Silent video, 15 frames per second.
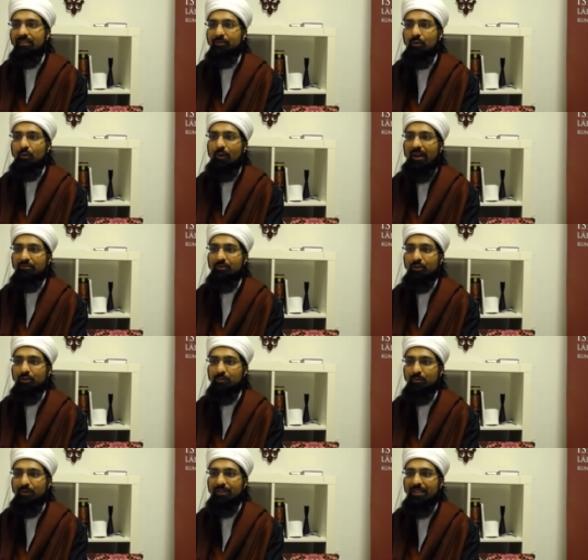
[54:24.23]
wife knows
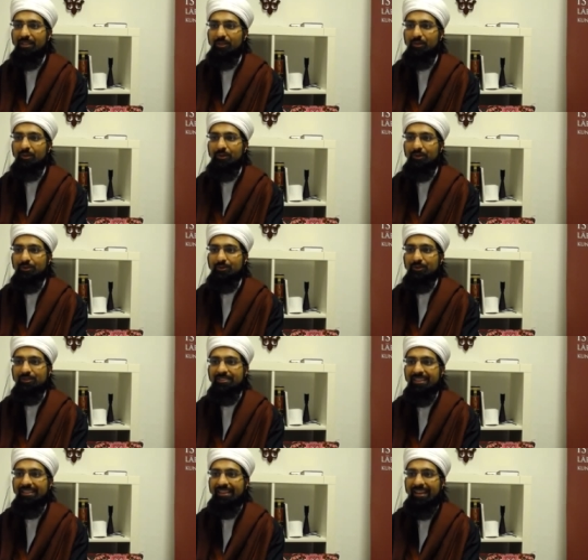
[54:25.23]
more than you. Just
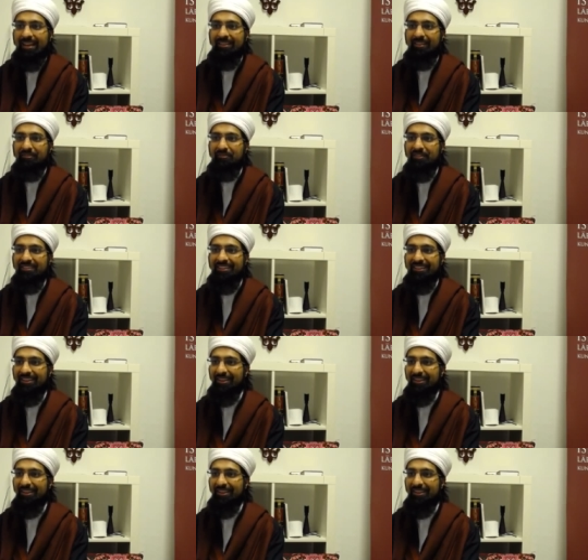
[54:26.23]
sit at her feet and learn